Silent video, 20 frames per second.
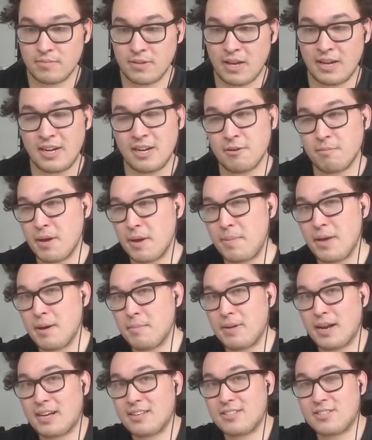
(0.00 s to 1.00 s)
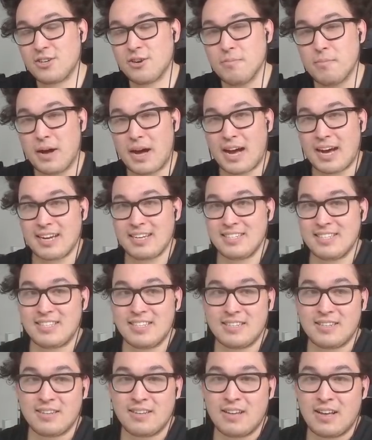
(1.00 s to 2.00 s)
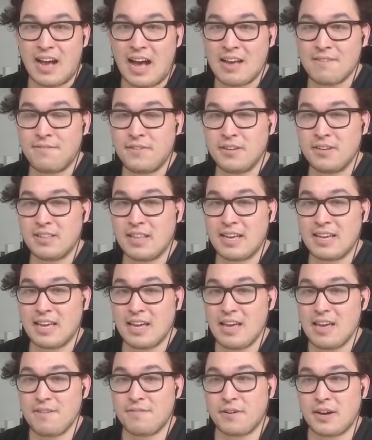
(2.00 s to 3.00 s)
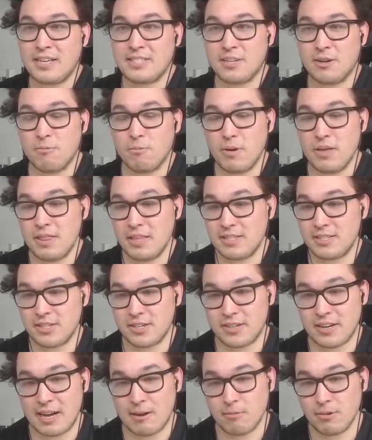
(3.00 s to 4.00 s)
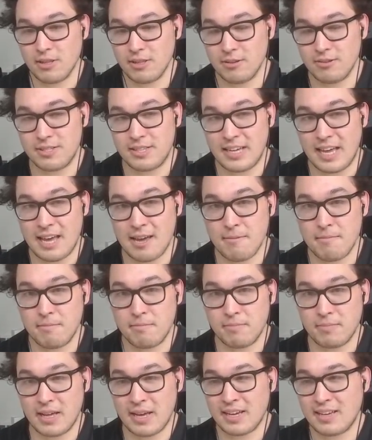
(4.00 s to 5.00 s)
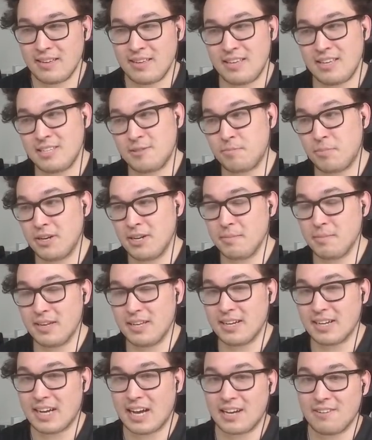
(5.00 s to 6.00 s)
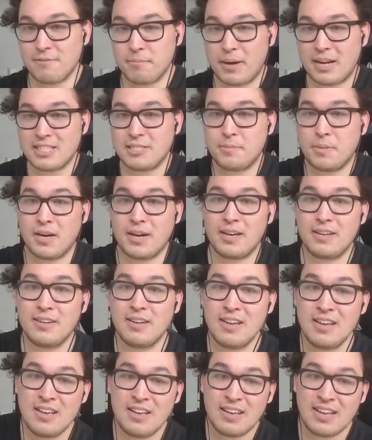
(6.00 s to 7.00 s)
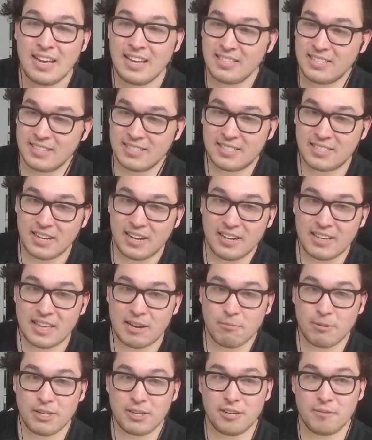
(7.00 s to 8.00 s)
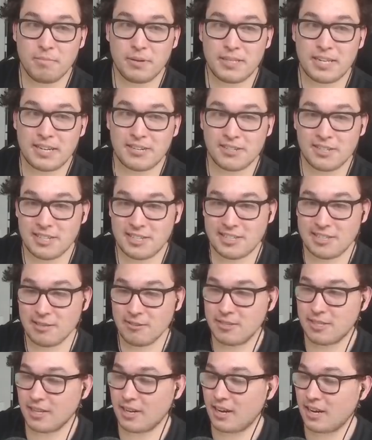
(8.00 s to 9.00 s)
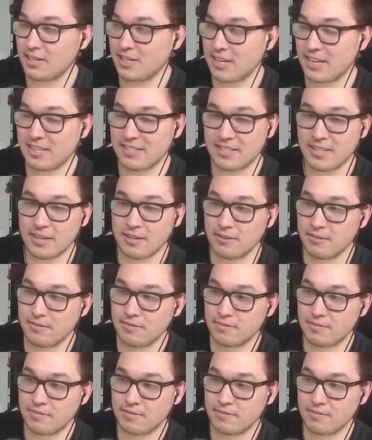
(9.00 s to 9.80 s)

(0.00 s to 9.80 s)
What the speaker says: I don't know, maybe I'm not so behind. I feel like if I don't win this turn, I will lose the game. Like, he's putting me in a kind of a bad spot. It does suck that we could potentially just lose to Hush hands, though.